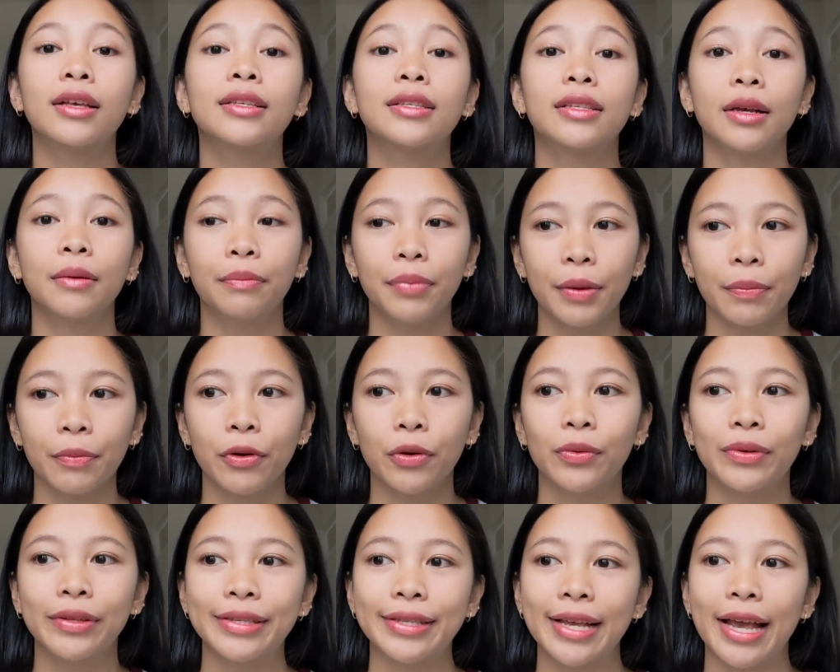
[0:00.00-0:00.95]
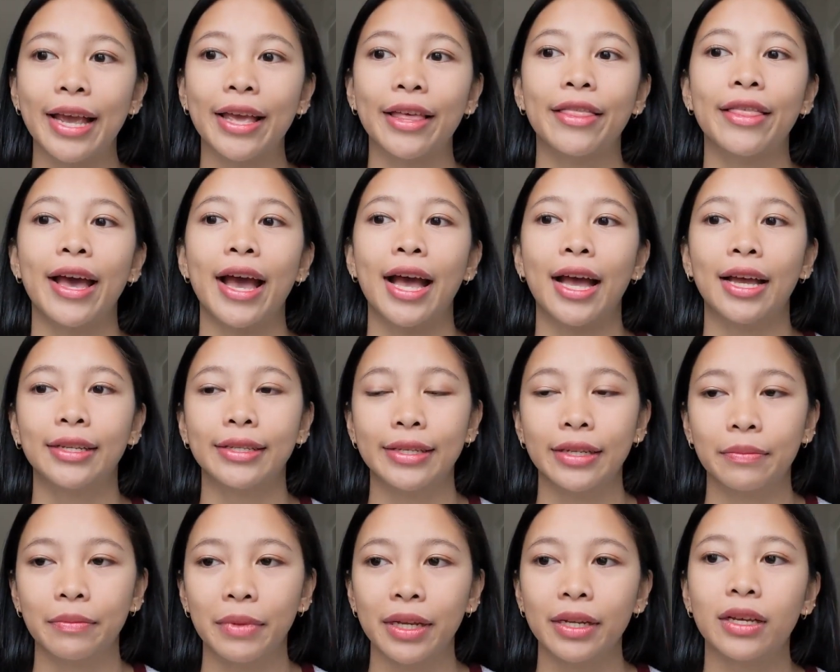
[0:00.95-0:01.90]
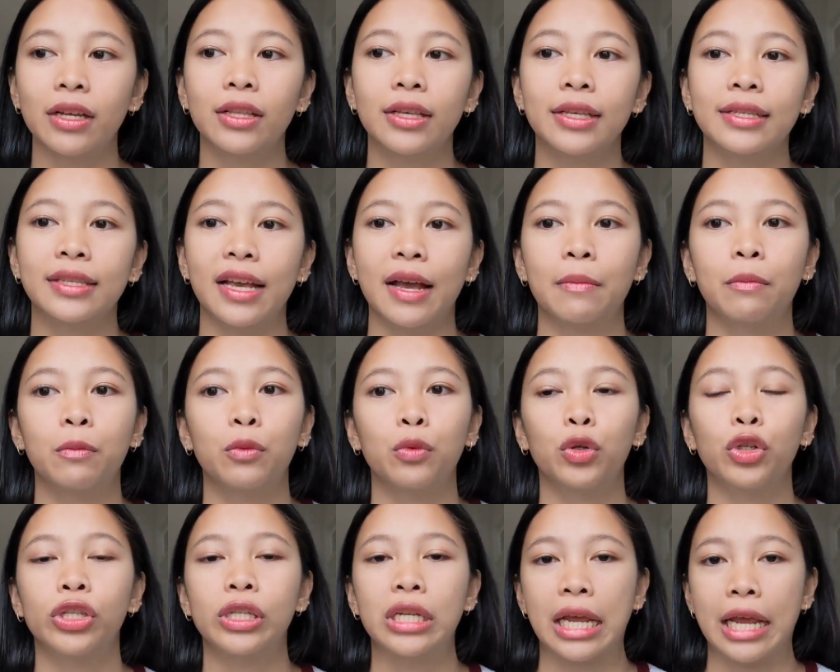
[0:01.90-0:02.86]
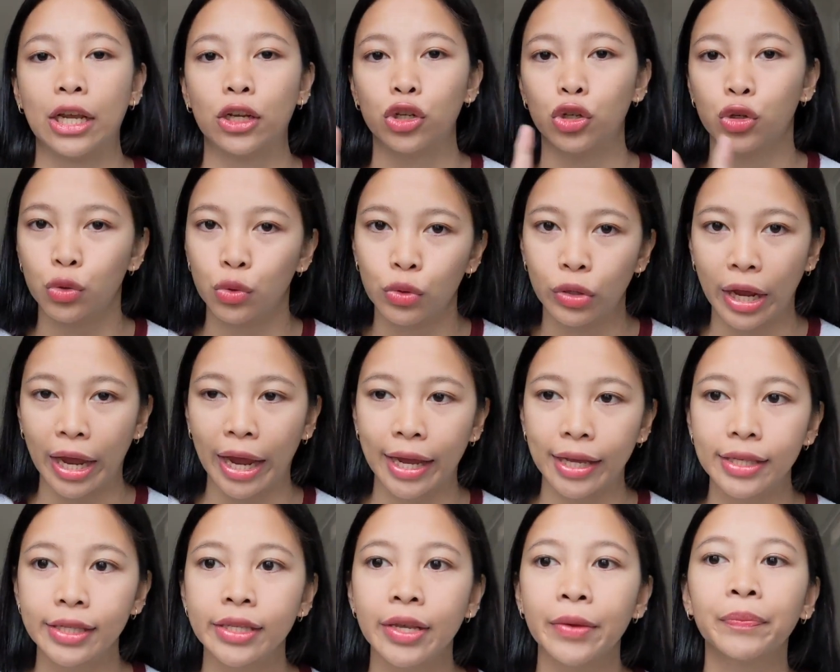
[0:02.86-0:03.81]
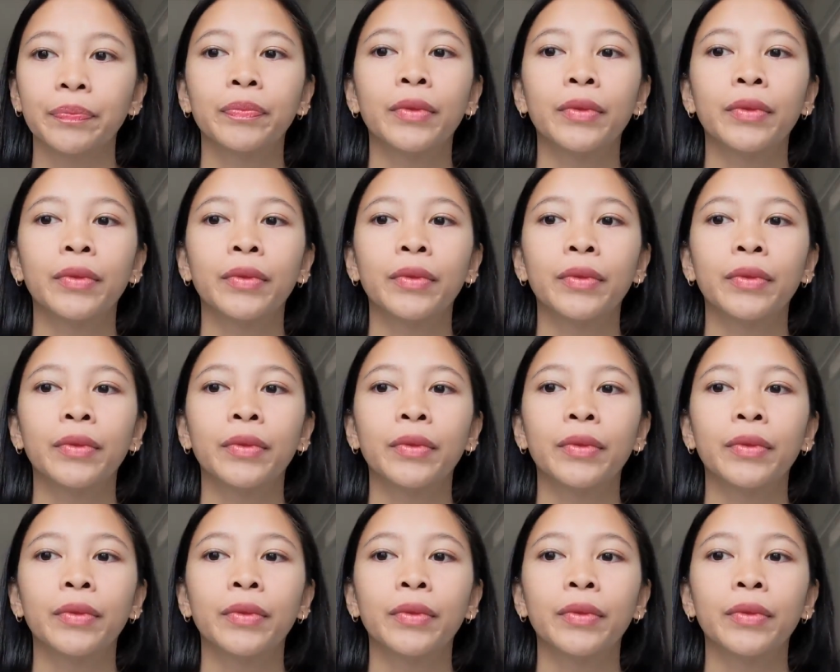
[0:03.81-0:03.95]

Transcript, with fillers: Some people would say that medical exam would take two days,